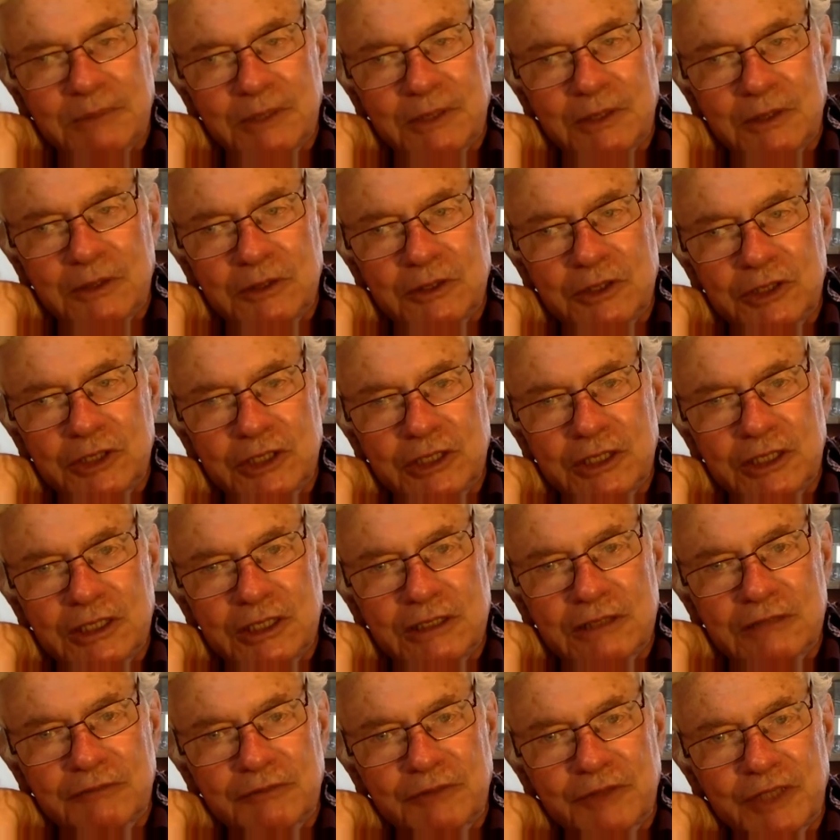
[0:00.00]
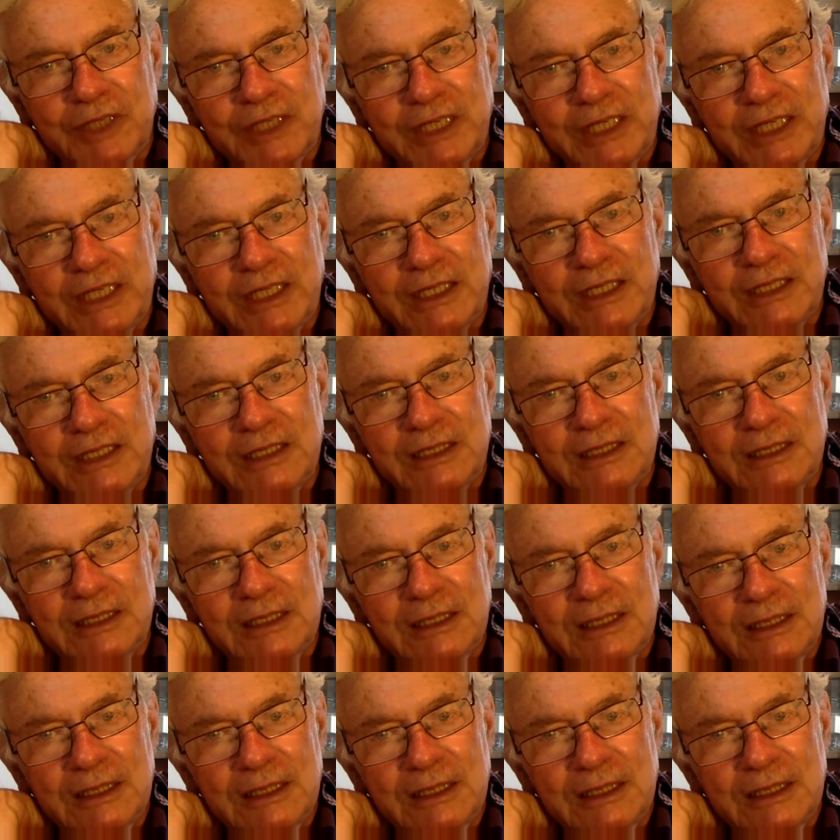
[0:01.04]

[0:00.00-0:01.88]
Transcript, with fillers: pollution is free and